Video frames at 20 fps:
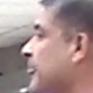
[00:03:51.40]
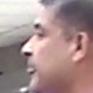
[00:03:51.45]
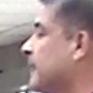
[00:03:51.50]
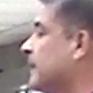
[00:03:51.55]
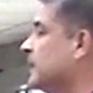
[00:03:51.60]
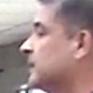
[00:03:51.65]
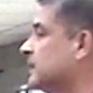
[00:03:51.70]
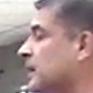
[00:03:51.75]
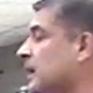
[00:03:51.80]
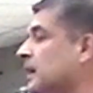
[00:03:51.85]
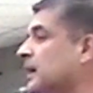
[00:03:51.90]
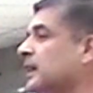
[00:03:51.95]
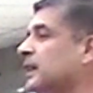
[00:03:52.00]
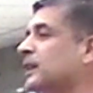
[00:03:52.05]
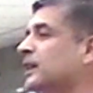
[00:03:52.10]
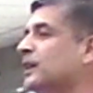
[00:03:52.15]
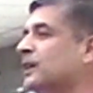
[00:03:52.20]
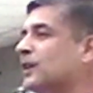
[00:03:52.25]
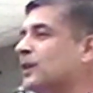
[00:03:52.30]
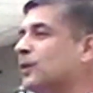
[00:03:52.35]
A
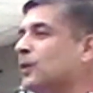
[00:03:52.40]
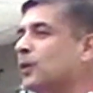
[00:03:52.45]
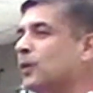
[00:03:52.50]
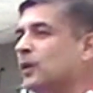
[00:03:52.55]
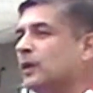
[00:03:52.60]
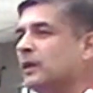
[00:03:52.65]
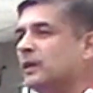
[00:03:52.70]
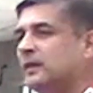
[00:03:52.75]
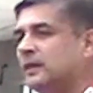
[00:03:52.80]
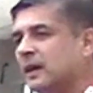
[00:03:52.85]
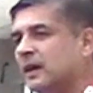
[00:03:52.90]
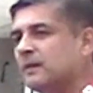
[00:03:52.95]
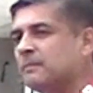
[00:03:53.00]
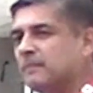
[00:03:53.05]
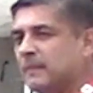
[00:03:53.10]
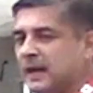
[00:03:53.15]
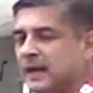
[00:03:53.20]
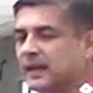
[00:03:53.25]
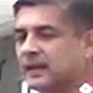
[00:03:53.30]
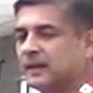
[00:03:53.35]
30-year-old young
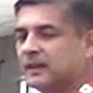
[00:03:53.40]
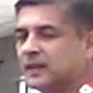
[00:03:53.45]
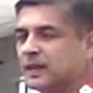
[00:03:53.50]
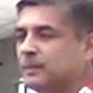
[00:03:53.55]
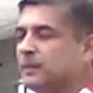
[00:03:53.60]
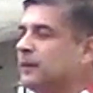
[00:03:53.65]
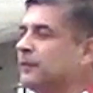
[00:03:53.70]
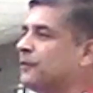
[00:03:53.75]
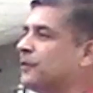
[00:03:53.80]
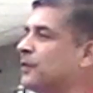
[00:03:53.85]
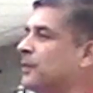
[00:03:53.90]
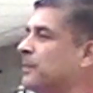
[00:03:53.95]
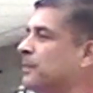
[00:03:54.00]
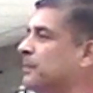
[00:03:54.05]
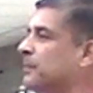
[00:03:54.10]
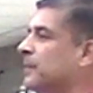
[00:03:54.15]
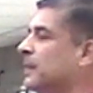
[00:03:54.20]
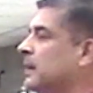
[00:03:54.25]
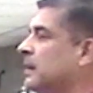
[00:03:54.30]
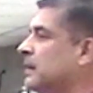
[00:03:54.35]
man coming
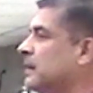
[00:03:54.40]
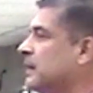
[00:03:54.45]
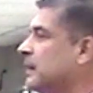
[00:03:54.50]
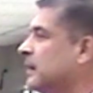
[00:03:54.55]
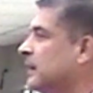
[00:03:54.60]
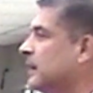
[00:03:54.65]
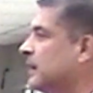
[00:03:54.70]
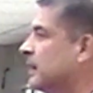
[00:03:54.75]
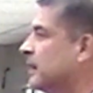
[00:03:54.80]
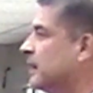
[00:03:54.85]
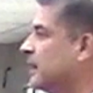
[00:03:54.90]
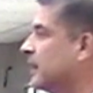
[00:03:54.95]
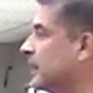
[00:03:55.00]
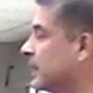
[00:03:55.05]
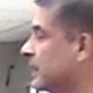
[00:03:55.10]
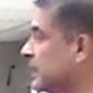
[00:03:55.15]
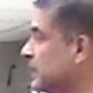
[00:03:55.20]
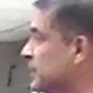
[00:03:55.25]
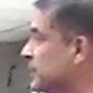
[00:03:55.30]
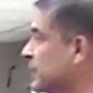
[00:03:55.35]
from a
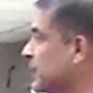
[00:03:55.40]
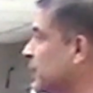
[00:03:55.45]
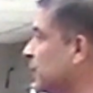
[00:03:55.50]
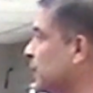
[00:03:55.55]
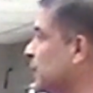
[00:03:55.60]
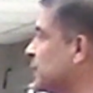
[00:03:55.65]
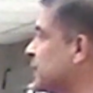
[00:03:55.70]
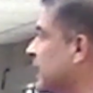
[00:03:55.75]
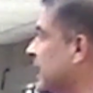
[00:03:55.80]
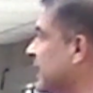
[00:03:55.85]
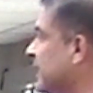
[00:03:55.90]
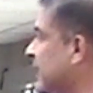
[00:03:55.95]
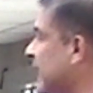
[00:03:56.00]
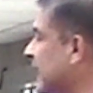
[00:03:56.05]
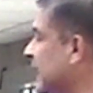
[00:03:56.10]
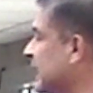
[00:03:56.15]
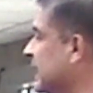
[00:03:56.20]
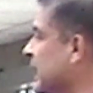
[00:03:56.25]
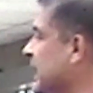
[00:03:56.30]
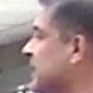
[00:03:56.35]
country which at
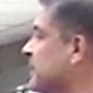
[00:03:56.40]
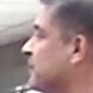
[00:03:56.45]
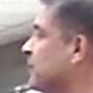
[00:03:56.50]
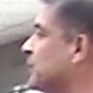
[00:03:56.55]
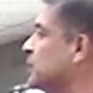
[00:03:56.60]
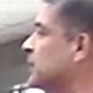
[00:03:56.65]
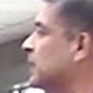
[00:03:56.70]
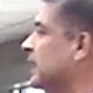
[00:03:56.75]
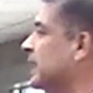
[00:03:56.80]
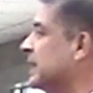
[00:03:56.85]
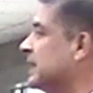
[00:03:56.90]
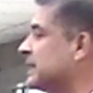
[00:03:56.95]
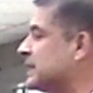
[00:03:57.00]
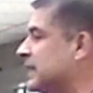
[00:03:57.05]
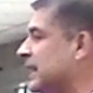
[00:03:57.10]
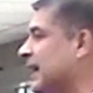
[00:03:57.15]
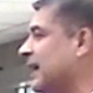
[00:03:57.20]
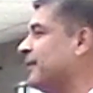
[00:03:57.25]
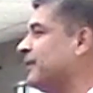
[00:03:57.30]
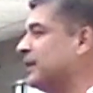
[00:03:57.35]
that time was an
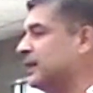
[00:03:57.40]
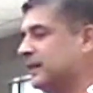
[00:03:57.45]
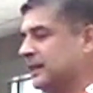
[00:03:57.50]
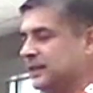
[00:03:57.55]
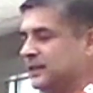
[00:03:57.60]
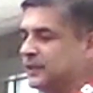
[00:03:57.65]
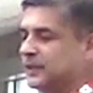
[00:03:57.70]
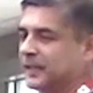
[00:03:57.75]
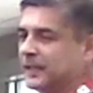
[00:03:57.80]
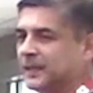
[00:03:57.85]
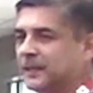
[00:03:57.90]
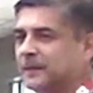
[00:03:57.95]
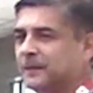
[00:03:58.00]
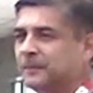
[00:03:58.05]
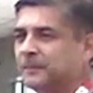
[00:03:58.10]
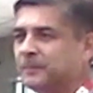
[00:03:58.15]
enslaved country,